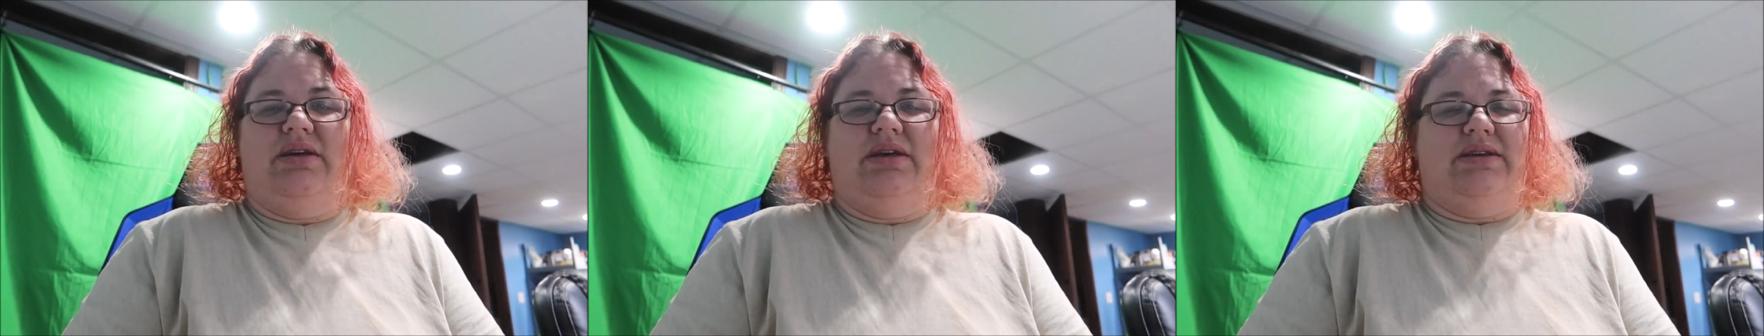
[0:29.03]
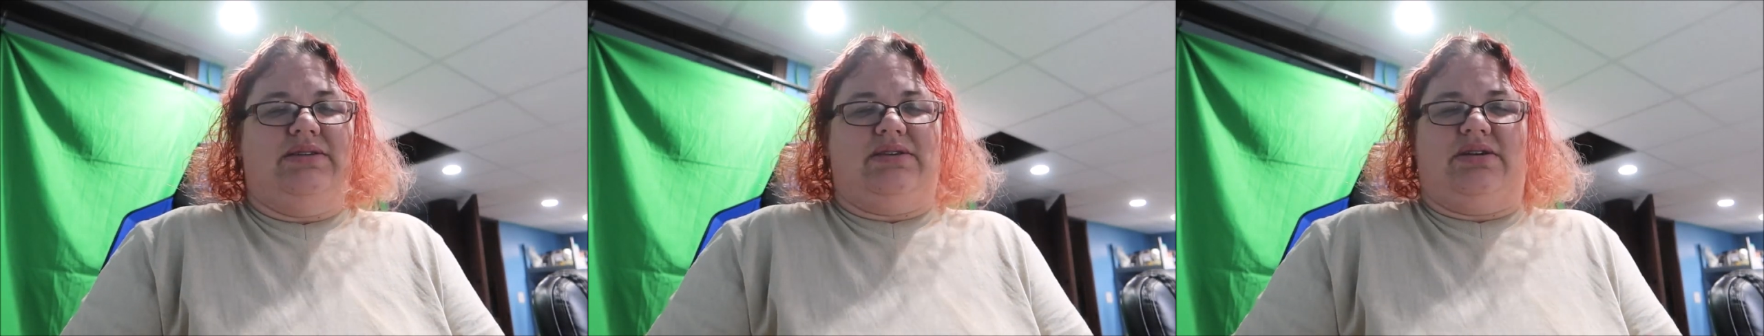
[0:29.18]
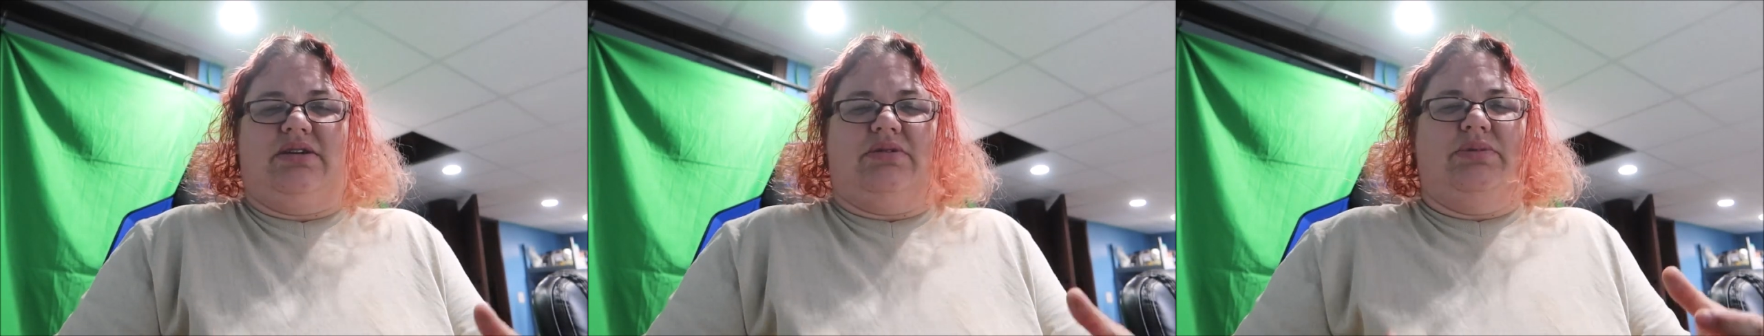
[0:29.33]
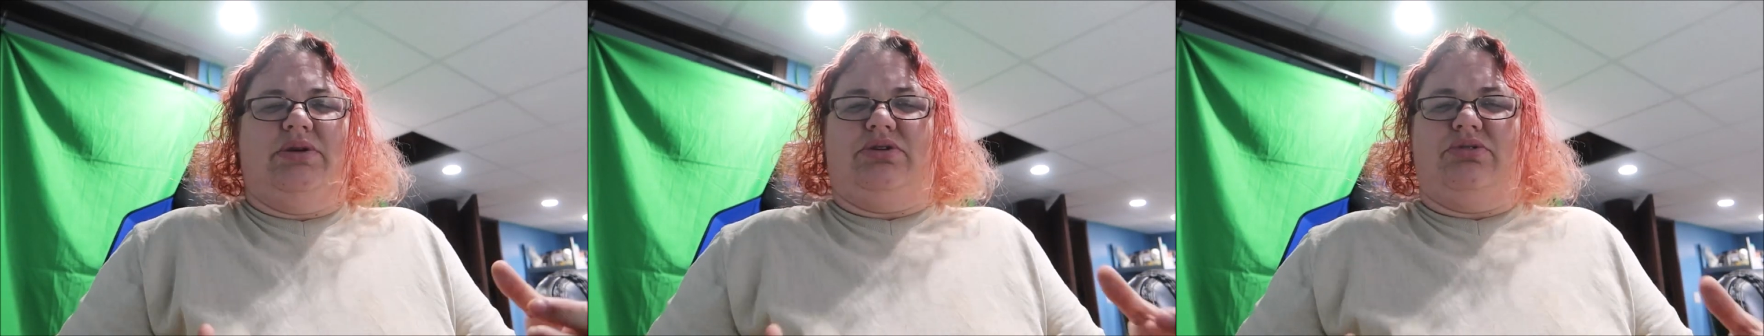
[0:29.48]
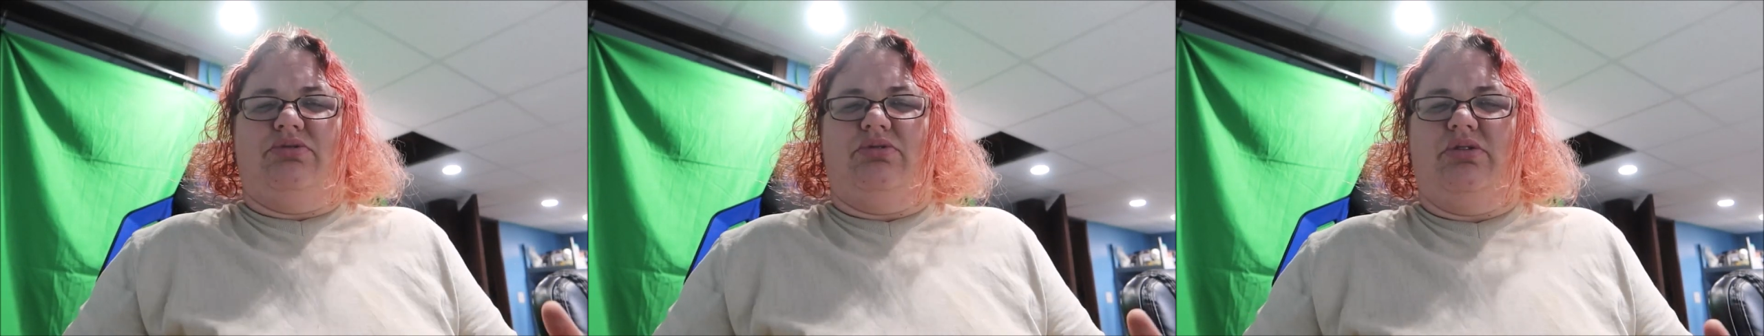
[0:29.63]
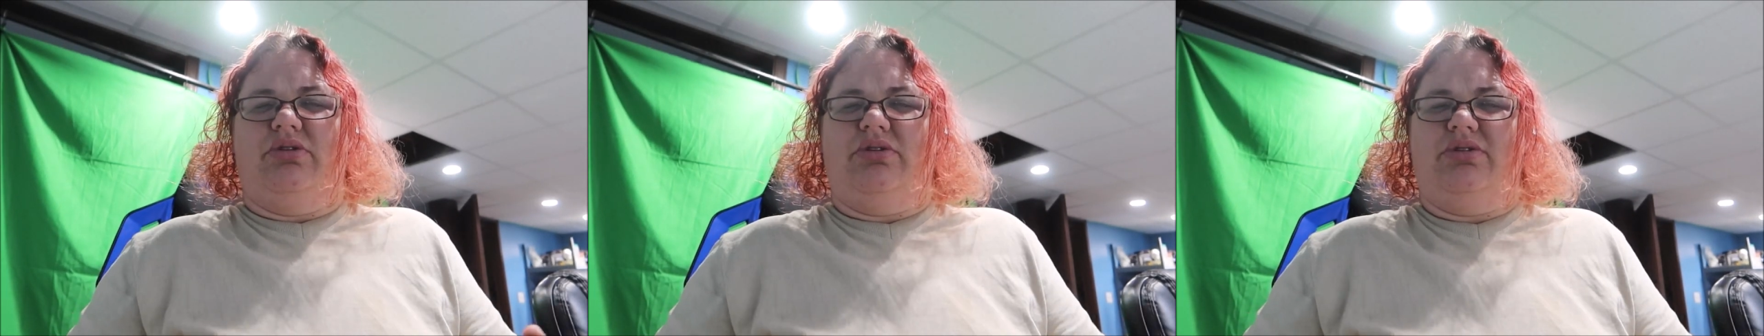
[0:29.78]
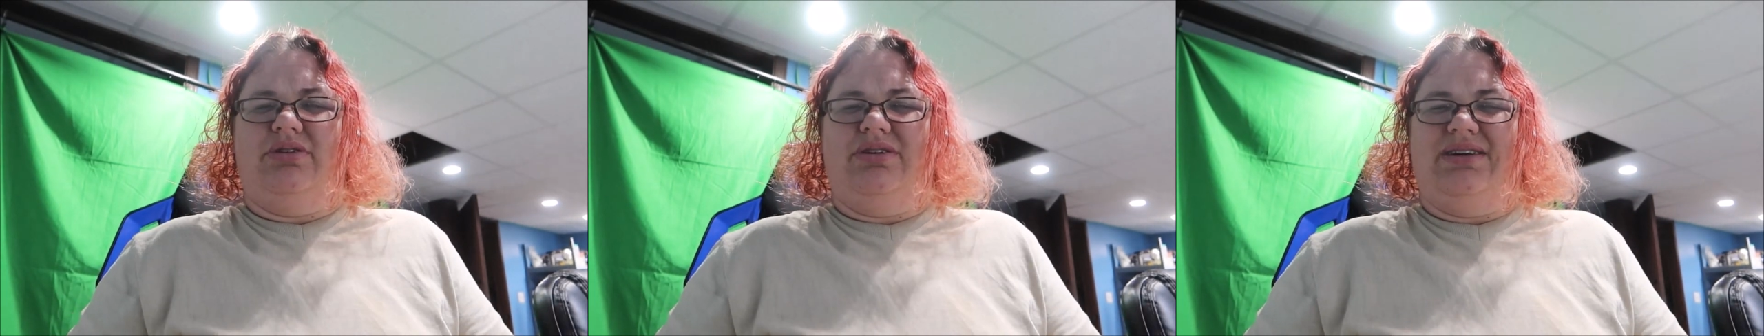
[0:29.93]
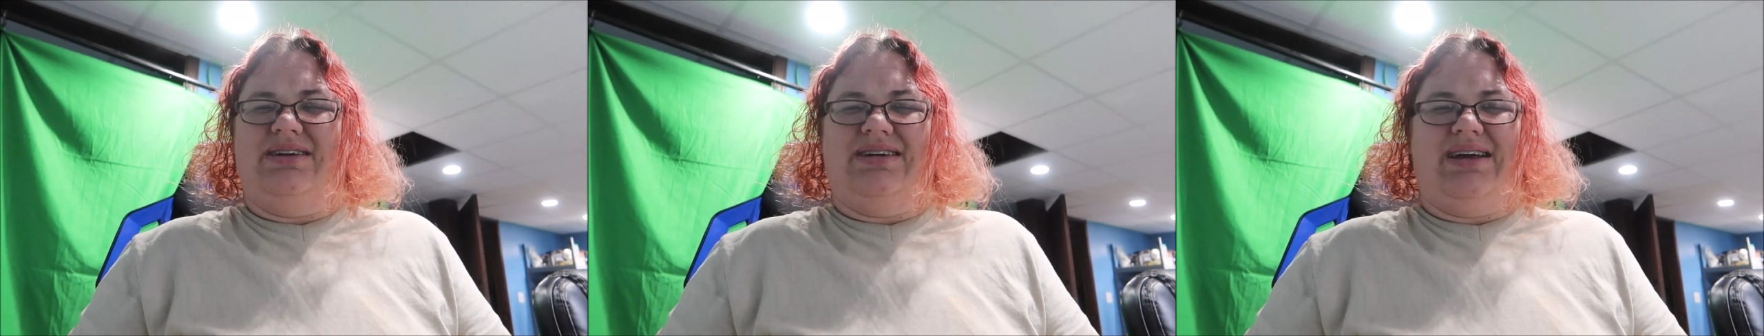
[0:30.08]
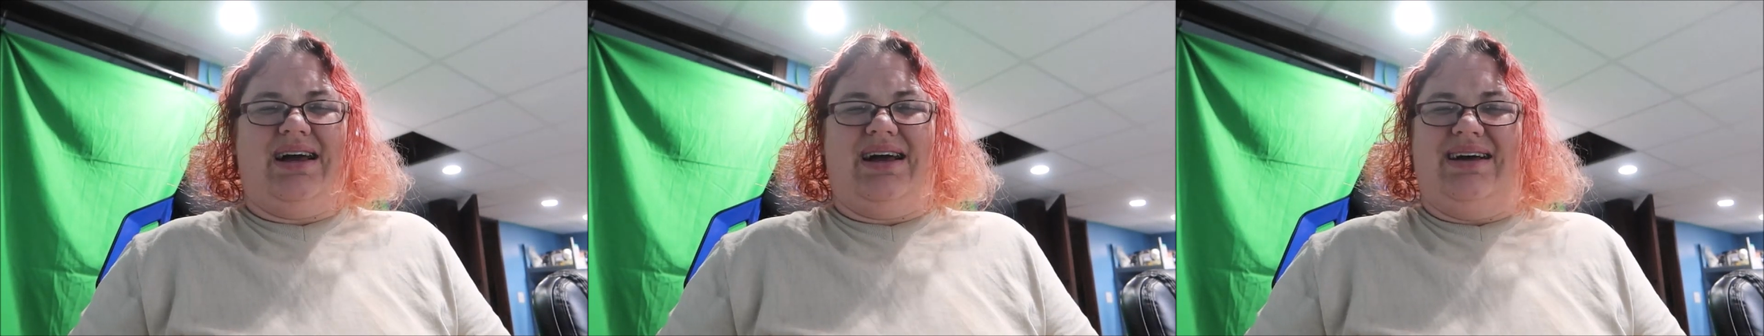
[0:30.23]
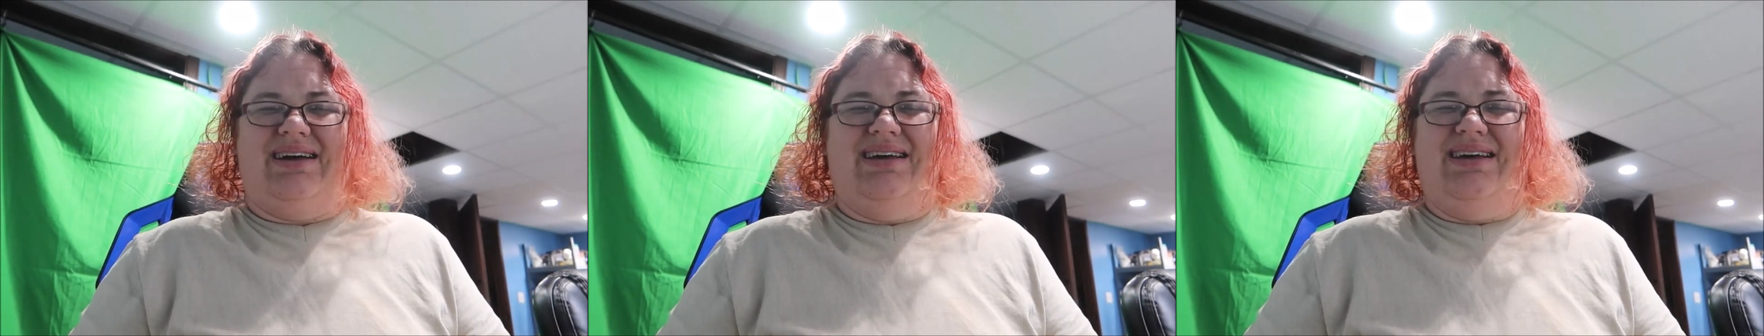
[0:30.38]
Is it going to be cool?
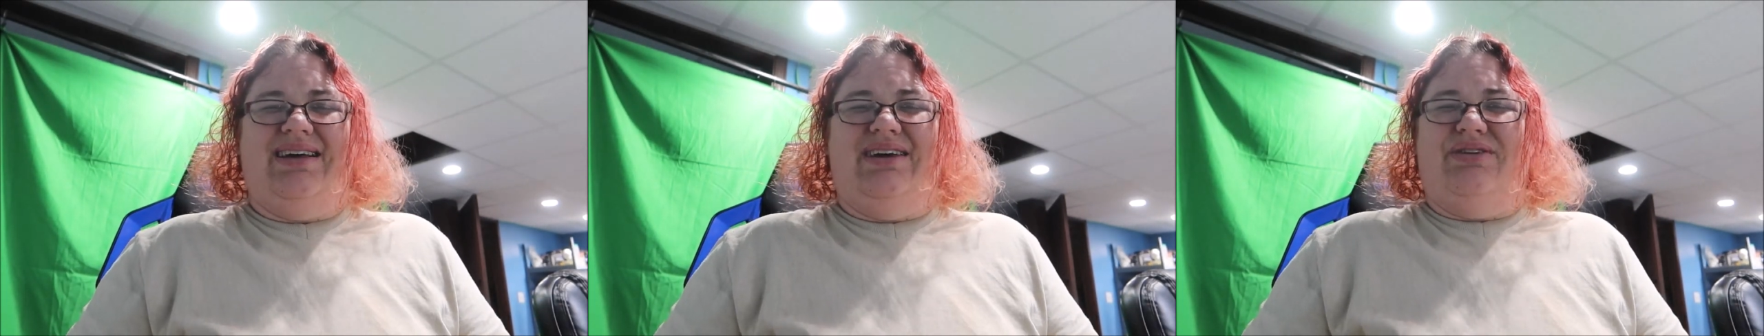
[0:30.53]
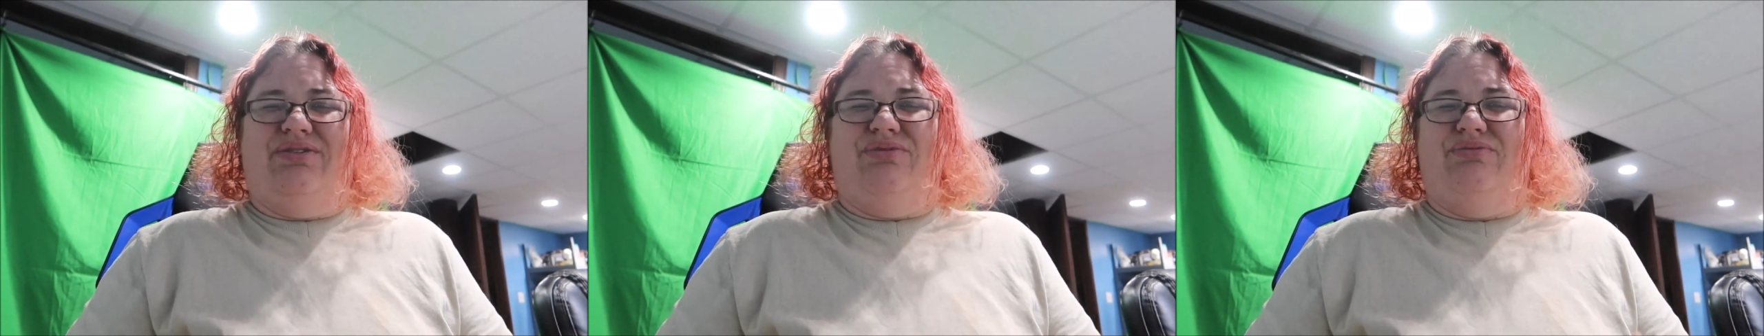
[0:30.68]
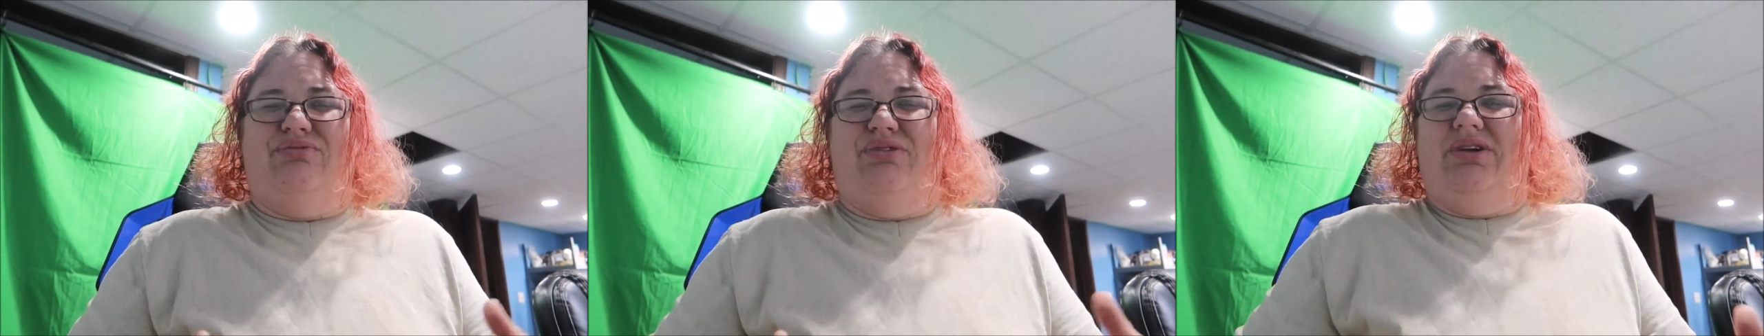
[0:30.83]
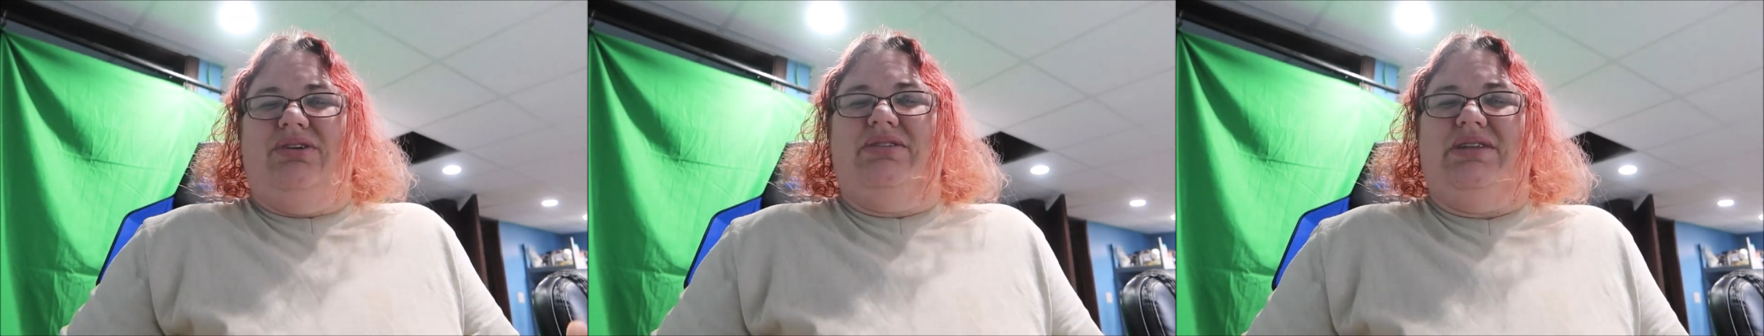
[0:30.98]
What